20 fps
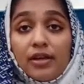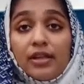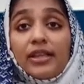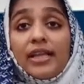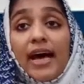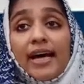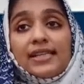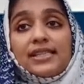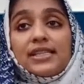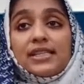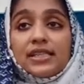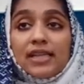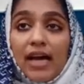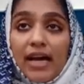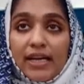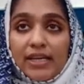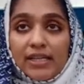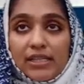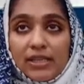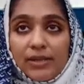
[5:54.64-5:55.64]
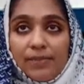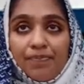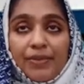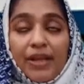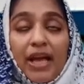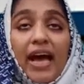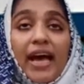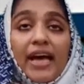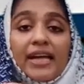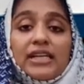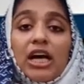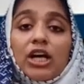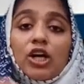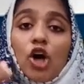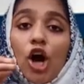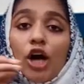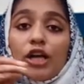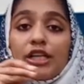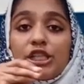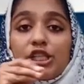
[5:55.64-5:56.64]
that night, and
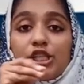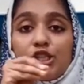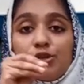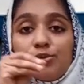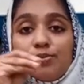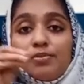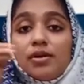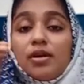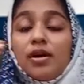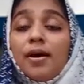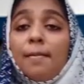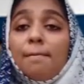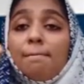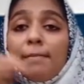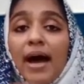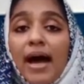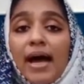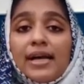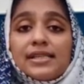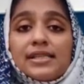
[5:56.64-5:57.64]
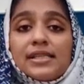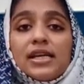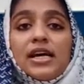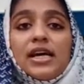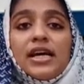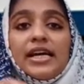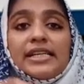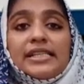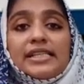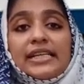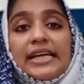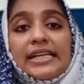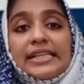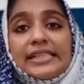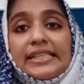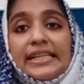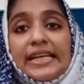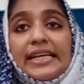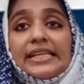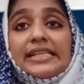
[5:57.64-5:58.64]
according to Max, it
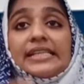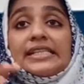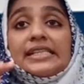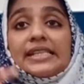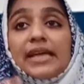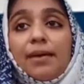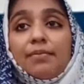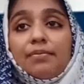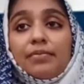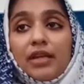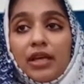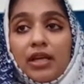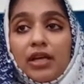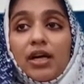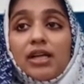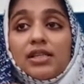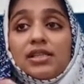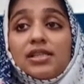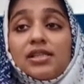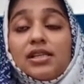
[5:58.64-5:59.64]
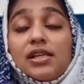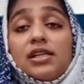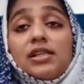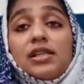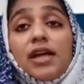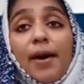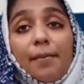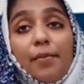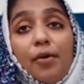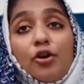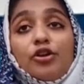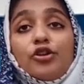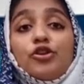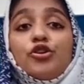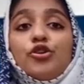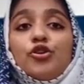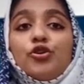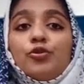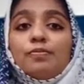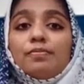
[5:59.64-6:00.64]
contained something concerned about
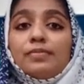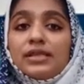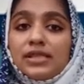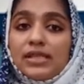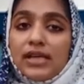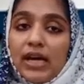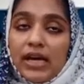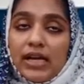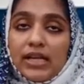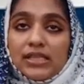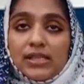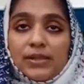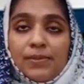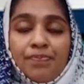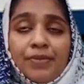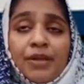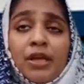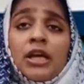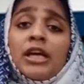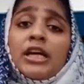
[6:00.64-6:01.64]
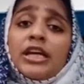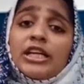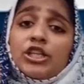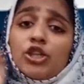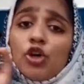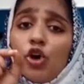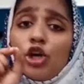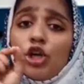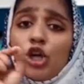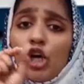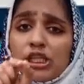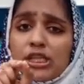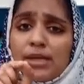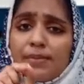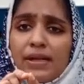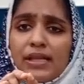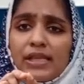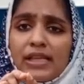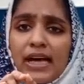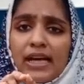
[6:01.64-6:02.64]
new missiles. He told
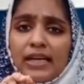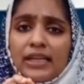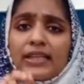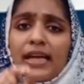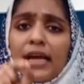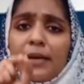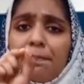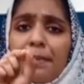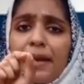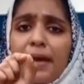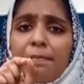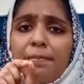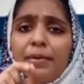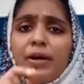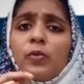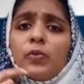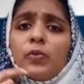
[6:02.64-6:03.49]
Ausable that paper